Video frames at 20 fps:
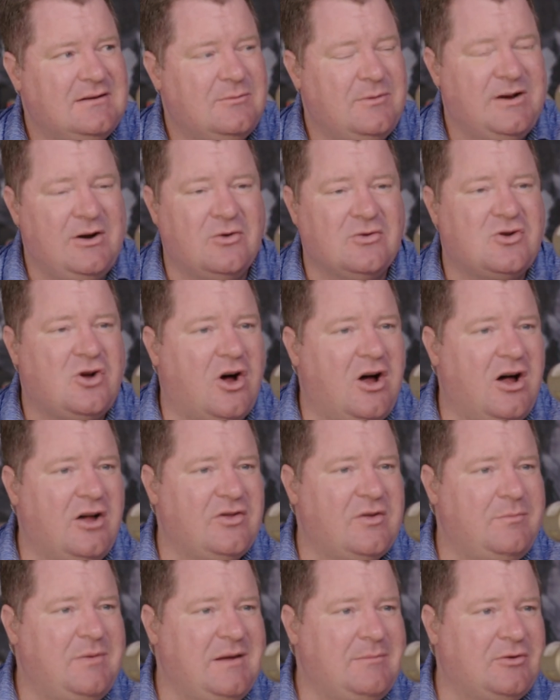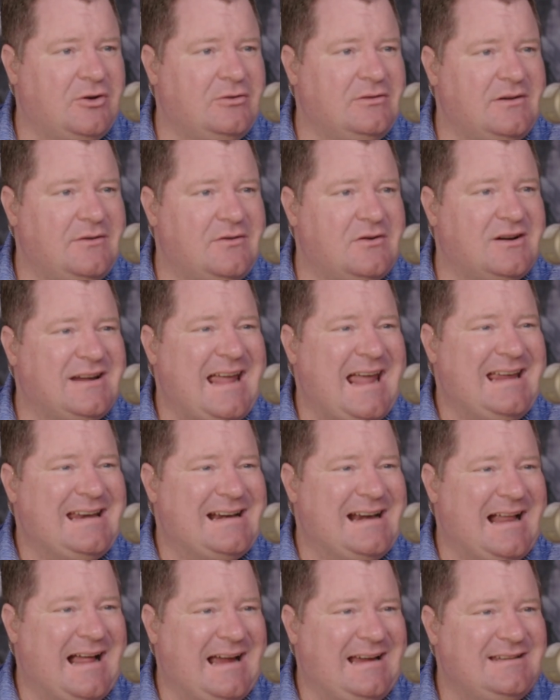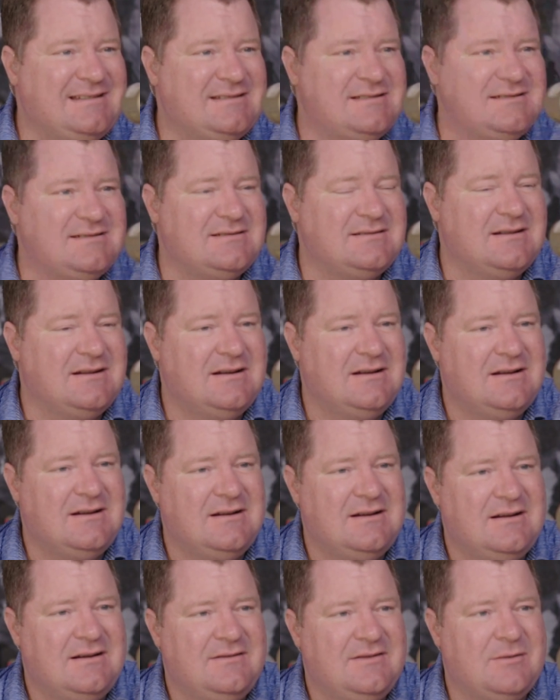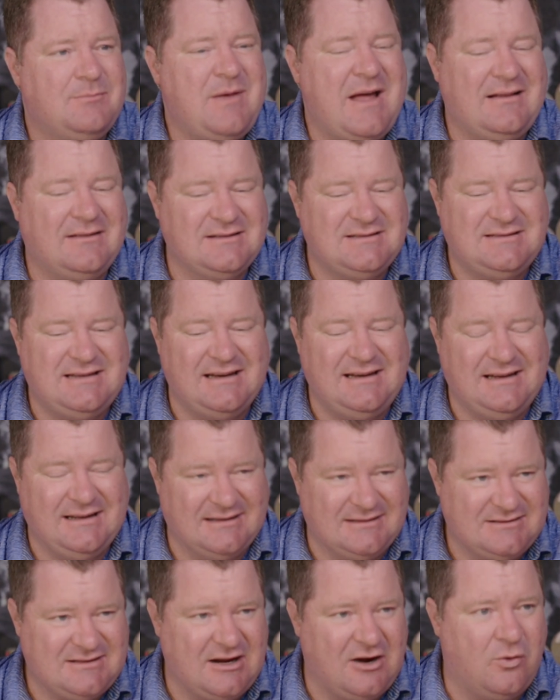We don't call the people who live there Canaanites. They're Palestinians,